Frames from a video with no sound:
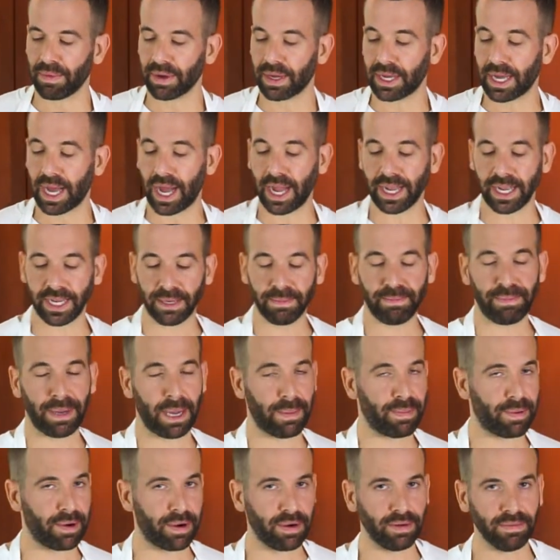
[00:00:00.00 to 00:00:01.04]
Cayenne
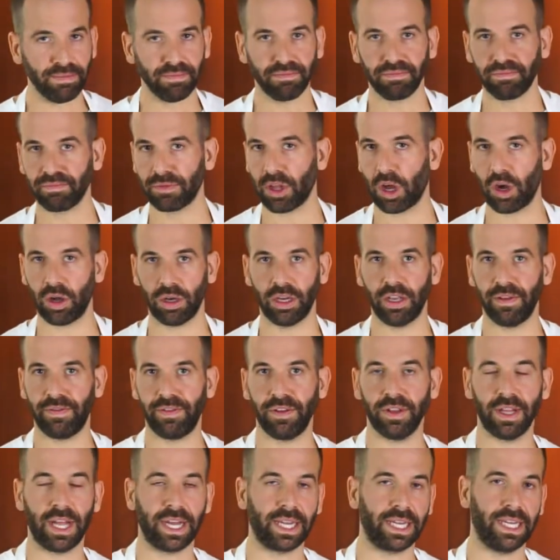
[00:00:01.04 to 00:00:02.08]
pepper, only if you
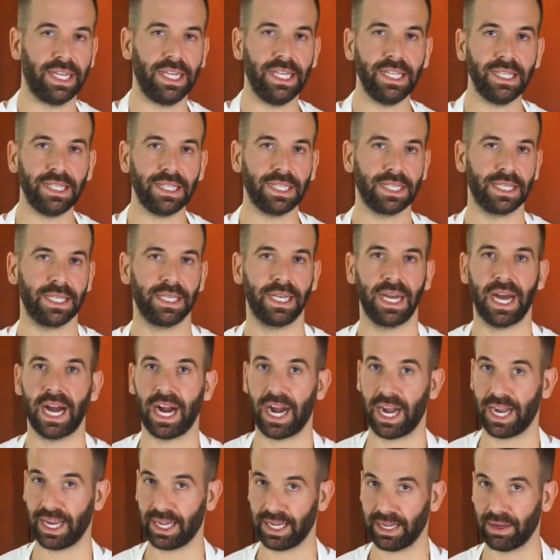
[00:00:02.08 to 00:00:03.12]
like heat.
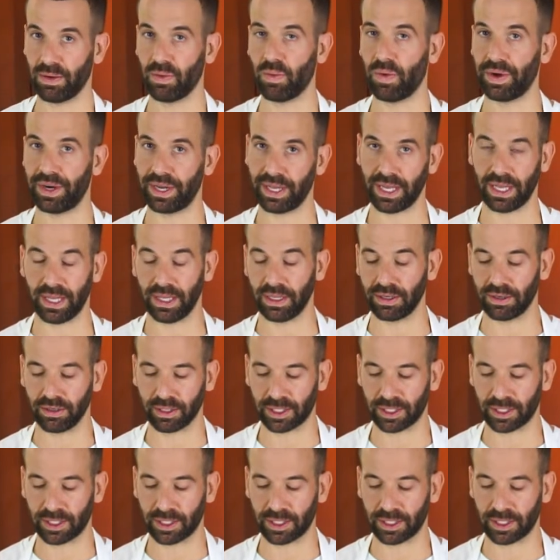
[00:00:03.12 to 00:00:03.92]
I want it a little